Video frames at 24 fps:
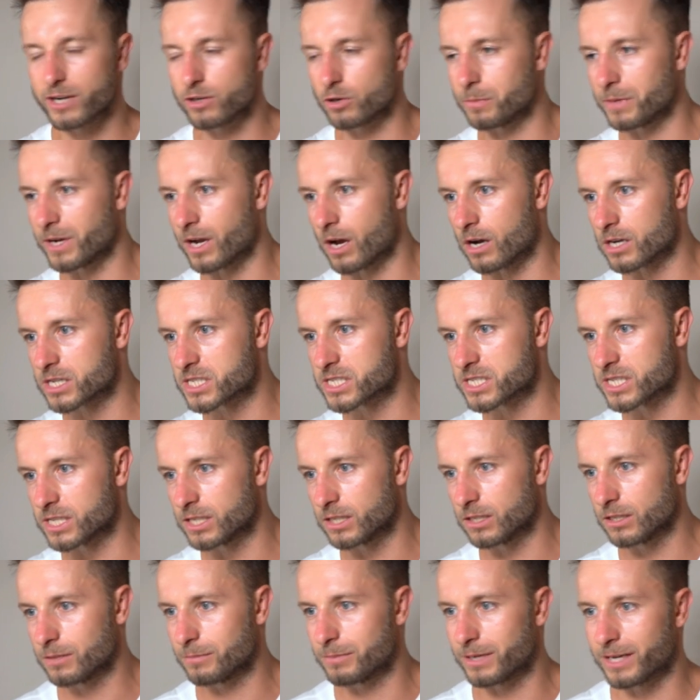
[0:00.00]
or
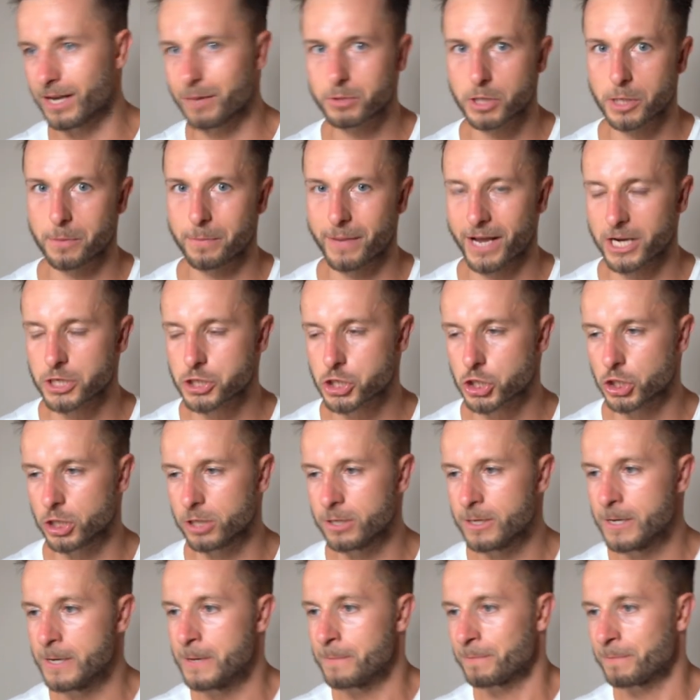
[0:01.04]
minoxidil, but I'm going to mention